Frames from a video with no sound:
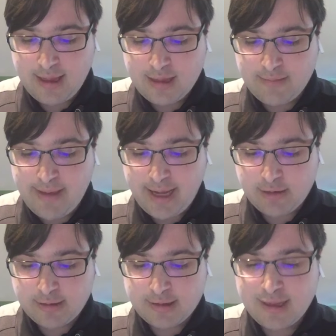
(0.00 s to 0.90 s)
the
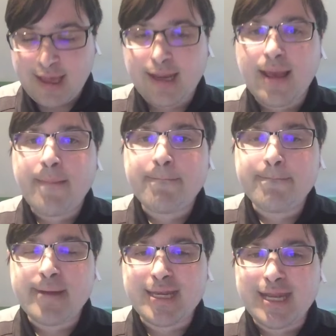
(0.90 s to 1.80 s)
mayor said
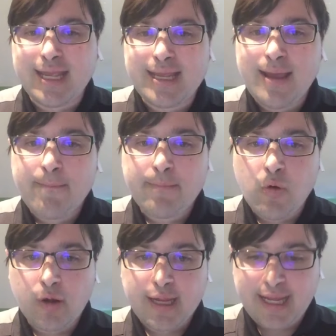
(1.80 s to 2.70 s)
Monday
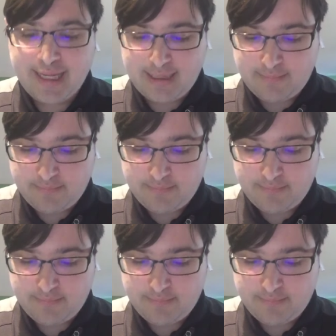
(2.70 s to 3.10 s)
morning.